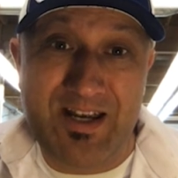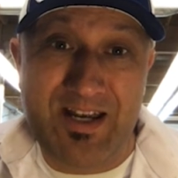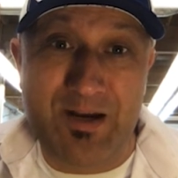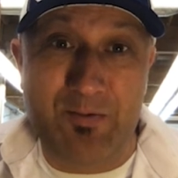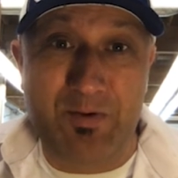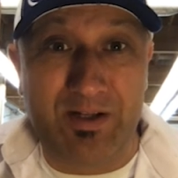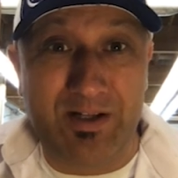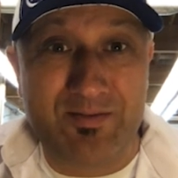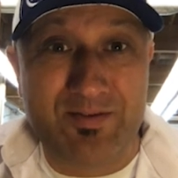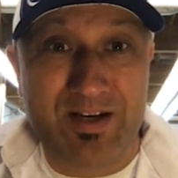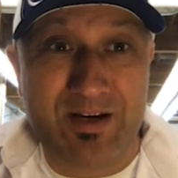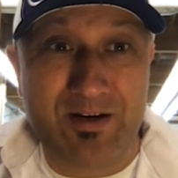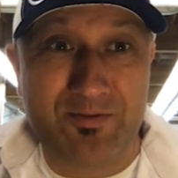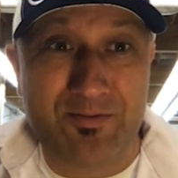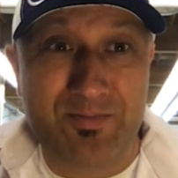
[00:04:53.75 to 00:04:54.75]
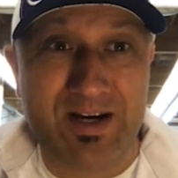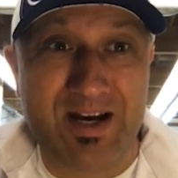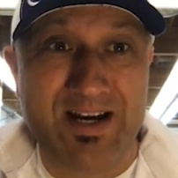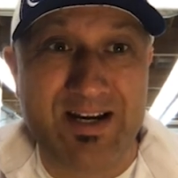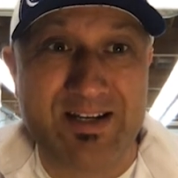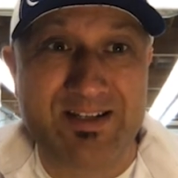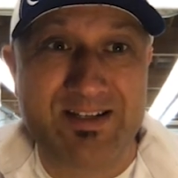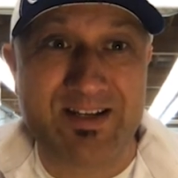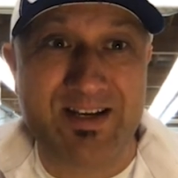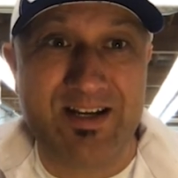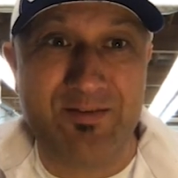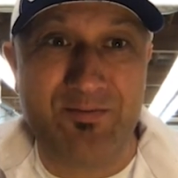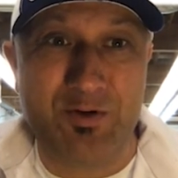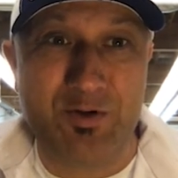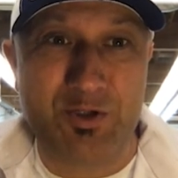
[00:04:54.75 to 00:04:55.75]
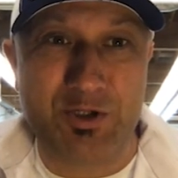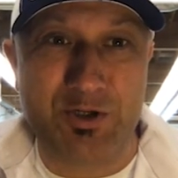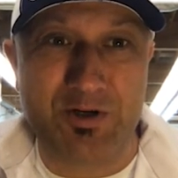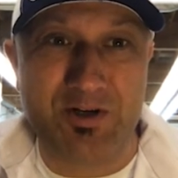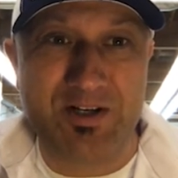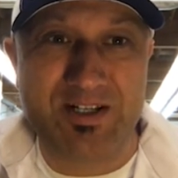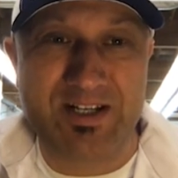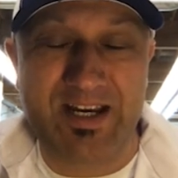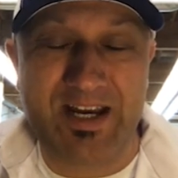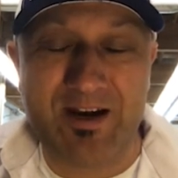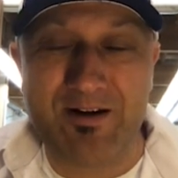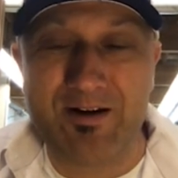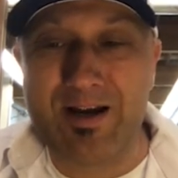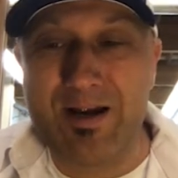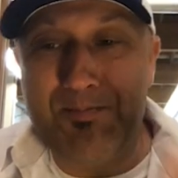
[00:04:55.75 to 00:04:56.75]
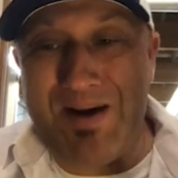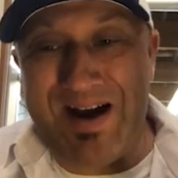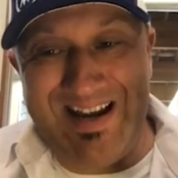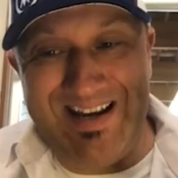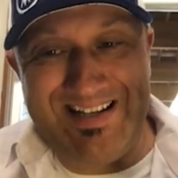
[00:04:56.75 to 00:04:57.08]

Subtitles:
and we'd love to hear from you guys in the future. Take care and bye.